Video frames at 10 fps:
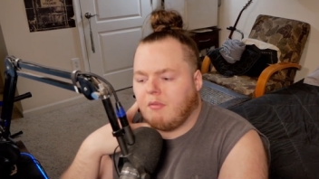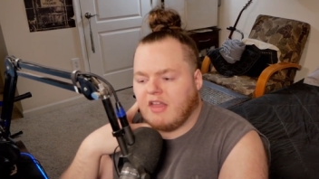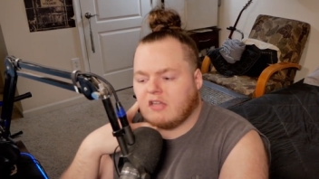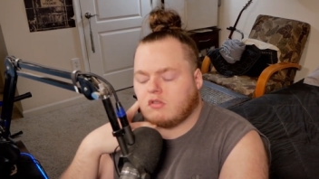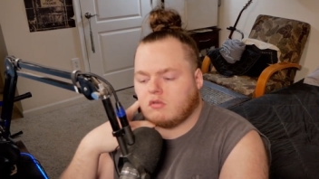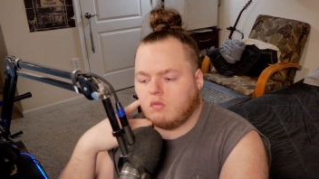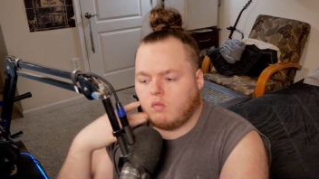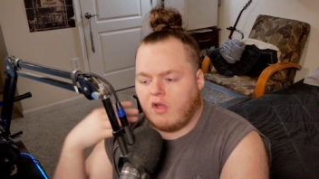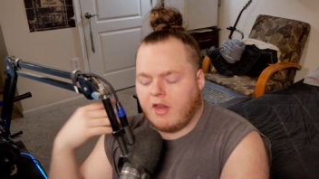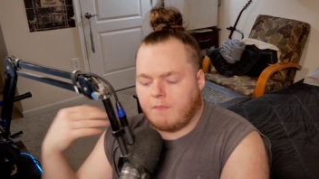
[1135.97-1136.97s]
But that's
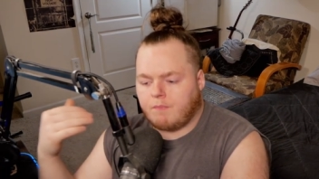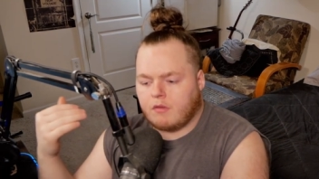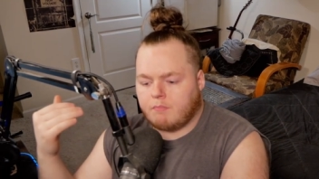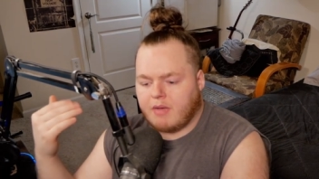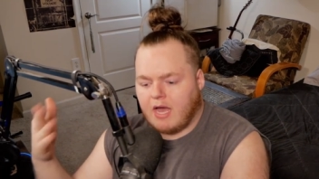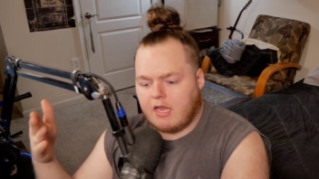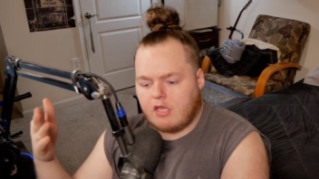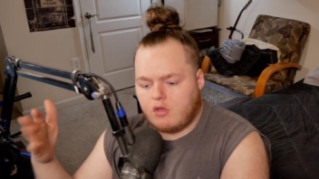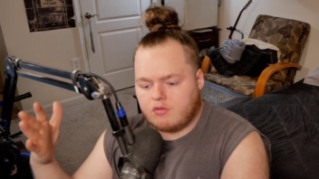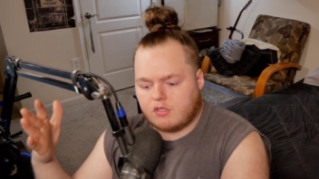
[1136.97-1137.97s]
when Bonnie
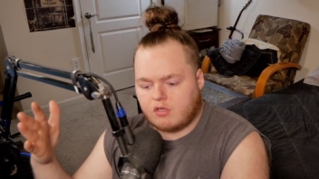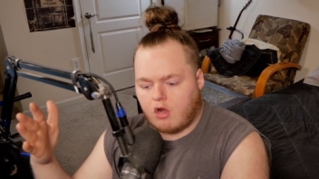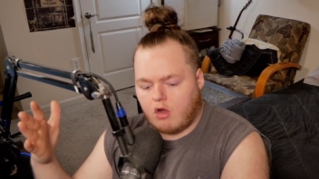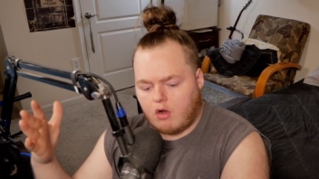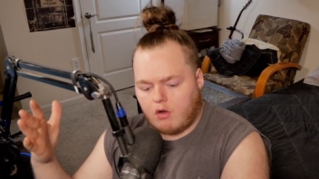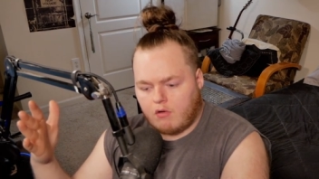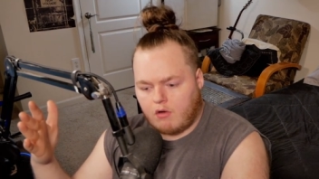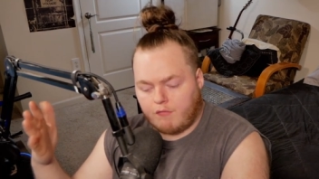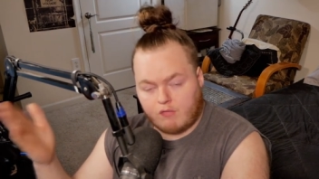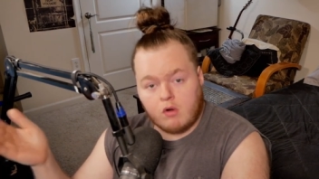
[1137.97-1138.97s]
uses her
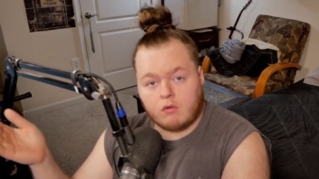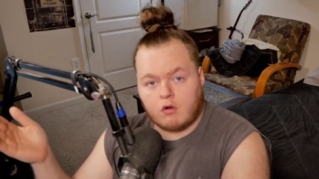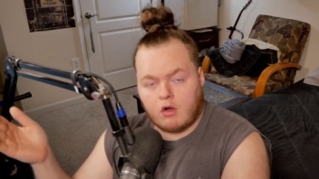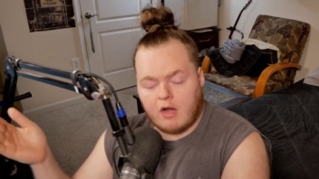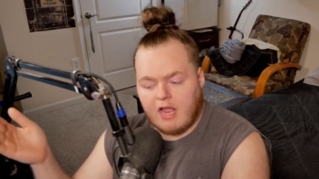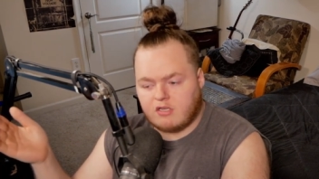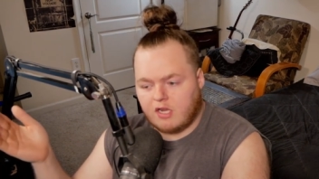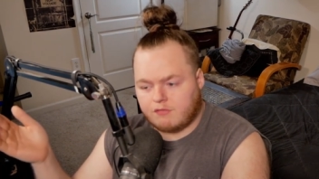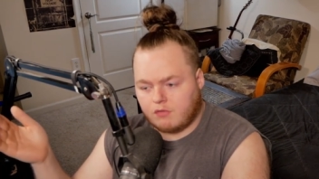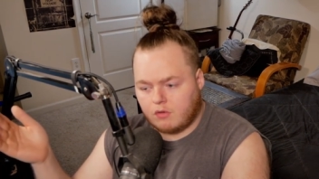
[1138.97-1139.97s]
her fruit, her H H